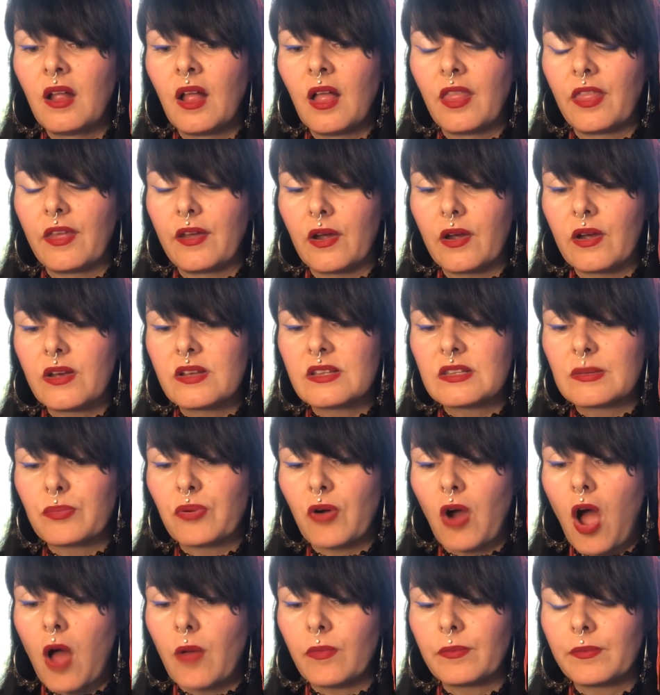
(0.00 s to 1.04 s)
there is a
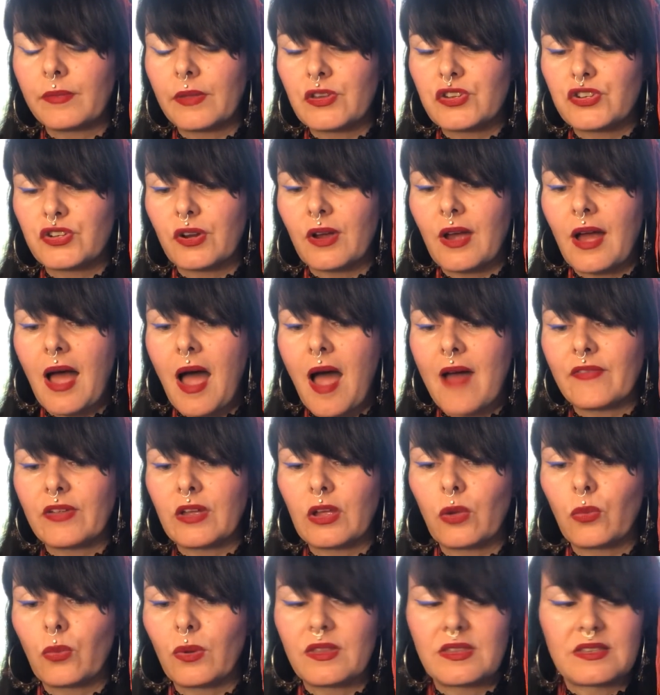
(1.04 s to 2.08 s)
problem that you're
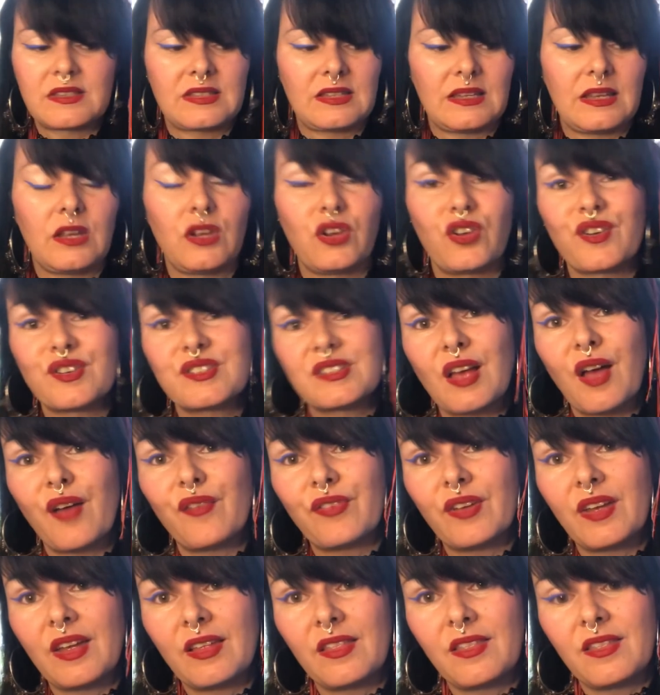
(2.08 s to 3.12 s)
having with seeing yourself
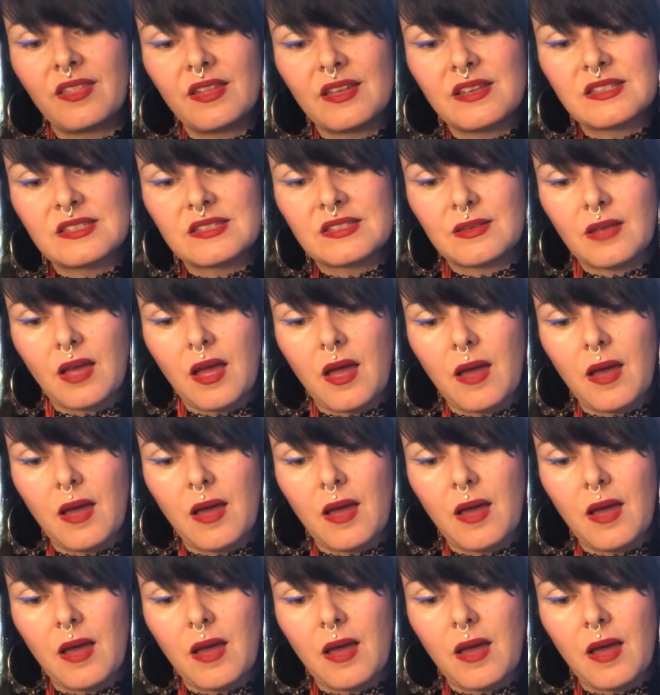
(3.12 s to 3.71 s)
in this